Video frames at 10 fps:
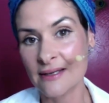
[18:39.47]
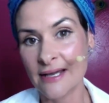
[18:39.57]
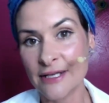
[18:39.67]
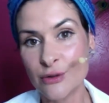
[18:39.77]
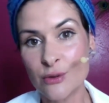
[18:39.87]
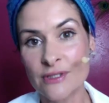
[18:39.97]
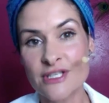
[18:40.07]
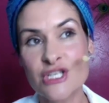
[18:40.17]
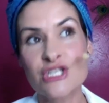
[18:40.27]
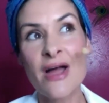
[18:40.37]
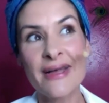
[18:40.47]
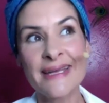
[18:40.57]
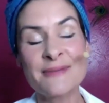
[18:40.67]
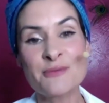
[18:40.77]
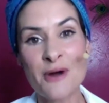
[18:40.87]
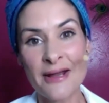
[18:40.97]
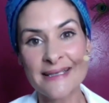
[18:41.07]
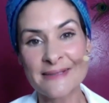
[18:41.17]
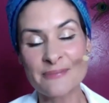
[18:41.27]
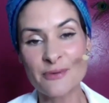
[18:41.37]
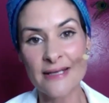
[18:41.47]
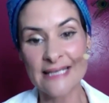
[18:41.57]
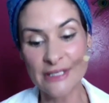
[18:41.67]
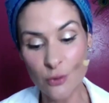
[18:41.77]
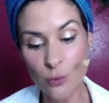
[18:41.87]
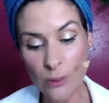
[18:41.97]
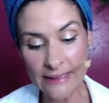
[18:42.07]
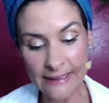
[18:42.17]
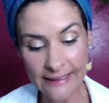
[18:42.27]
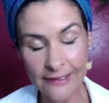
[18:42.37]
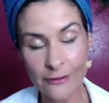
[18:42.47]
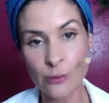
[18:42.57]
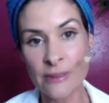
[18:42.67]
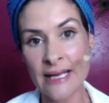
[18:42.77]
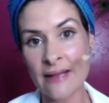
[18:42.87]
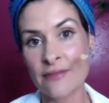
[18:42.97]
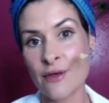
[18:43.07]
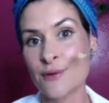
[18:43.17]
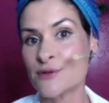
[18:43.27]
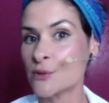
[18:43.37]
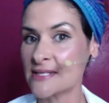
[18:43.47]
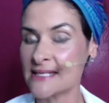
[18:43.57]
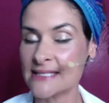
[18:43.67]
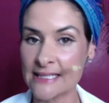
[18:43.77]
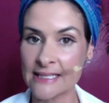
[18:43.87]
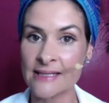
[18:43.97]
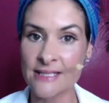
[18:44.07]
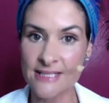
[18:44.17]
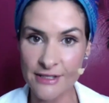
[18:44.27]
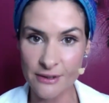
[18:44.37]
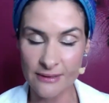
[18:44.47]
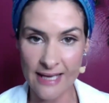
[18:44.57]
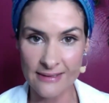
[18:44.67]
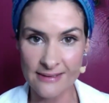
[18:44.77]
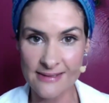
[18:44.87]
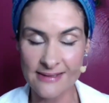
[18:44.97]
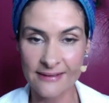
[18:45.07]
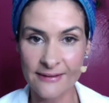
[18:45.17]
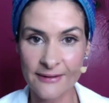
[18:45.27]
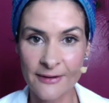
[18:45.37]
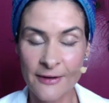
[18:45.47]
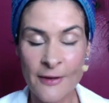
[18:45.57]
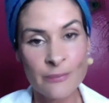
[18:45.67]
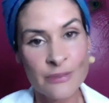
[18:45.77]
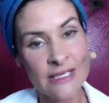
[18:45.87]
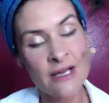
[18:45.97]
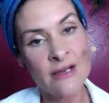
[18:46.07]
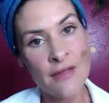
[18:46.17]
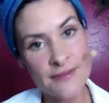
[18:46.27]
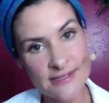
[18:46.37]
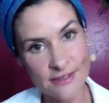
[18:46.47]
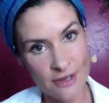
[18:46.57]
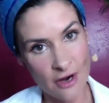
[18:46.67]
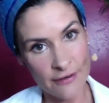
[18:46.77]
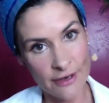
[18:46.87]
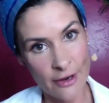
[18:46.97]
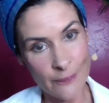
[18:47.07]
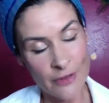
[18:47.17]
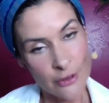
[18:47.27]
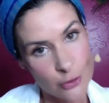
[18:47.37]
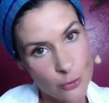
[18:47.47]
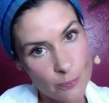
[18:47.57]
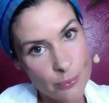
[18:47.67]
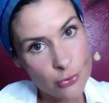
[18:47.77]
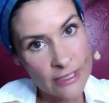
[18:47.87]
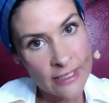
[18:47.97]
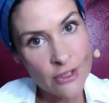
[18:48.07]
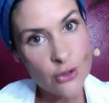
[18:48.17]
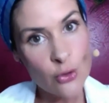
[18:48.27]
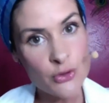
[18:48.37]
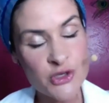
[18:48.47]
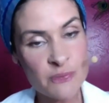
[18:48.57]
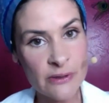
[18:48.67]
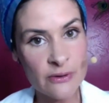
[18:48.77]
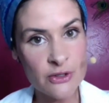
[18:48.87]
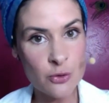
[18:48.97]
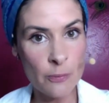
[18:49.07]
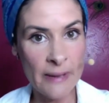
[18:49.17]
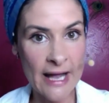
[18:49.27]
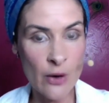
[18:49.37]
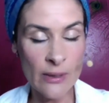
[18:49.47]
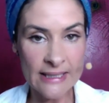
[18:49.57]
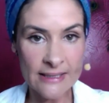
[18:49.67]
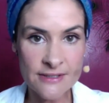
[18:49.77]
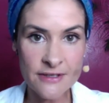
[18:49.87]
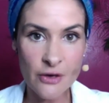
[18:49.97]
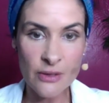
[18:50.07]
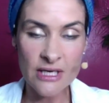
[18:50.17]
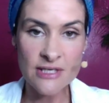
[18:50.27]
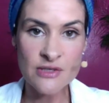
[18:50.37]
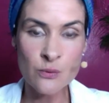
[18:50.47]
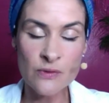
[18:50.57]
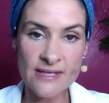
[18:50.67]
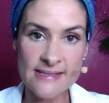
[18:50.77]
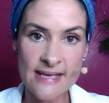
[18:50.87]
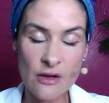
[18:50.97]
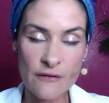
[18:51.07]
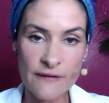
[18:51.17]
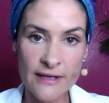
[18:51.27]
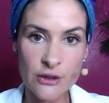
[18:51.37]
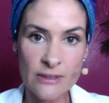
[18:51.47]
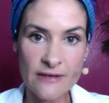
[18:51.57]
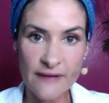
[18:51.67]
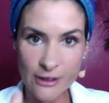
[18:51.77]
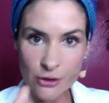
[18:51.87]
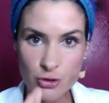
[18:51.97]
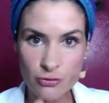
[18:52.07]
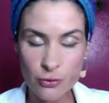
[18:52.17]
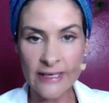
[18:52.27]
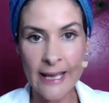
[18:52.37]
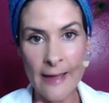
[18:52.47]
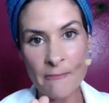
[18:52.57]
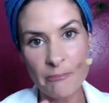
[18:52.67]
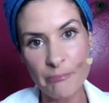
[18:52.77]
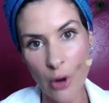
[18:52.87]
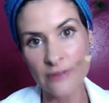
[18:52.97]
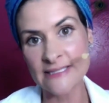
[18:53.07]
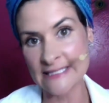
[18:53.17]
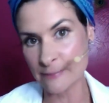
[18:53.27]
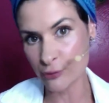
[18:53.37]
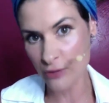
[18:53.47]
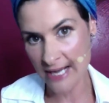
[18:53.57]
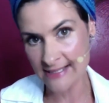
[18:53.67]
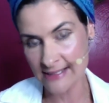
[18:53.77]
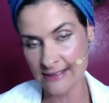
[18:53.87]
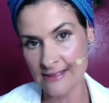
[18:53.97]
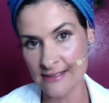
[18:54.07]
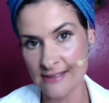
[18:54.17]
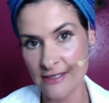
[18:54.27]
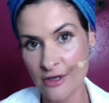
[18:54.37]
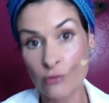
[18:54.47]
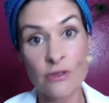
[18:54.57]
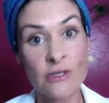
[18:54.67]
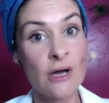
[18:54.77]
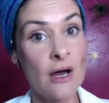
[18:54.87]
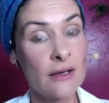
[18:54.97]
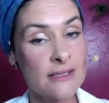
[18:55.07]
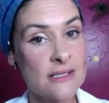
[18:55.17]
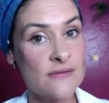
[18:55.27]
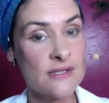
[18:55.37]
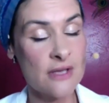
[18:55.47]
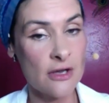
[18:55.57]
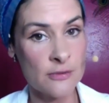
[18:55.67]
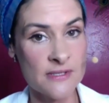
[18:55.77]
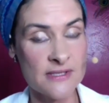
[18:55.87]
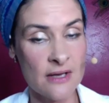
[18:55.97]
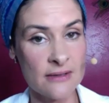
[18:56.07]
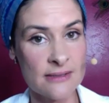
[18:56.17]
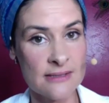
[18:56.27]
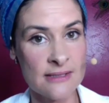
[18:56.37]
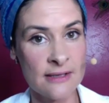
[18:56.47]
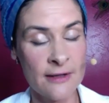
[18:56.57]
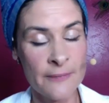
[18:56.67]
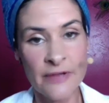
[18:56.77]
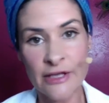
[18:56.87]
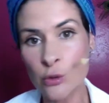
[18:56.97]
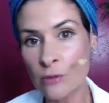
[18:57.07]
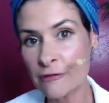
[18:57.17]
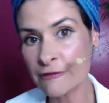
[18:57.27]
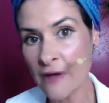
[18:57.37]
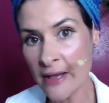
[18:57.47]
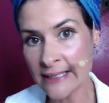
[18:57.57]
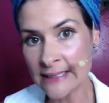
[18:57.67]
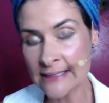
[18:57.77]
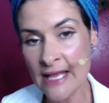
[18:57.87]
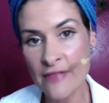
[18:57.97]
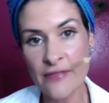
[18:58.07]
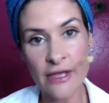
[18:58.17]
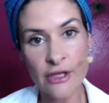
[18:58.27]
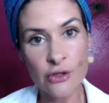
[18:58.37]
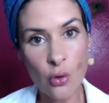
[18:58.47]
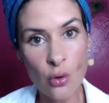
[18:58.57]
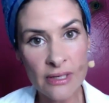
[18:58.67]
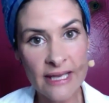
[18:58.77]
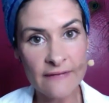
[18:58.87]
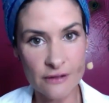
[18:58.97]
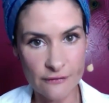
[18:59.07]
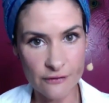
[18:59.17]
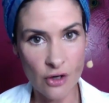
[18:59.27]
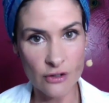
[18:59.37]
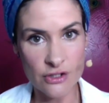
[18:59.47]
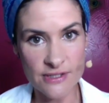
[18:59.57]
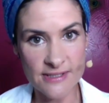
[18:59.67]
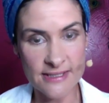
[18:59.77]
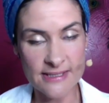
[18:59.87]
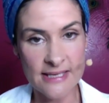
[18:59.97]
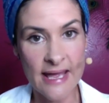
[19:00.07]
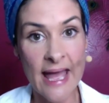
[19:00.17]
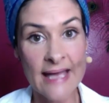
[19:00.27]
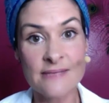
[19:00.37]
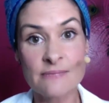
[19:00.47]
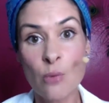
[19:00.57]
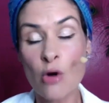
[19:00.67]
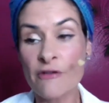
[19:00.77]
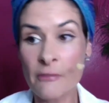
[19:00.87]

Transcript: and you can shine bright, and you will illuminate those who are sitting in the shadowlands. But in another scenario, you bring your spiritual power into cohesion with itself, and you live a truly embodied presence, regardless of circumstance. And you will find that your level of consciousness has more of a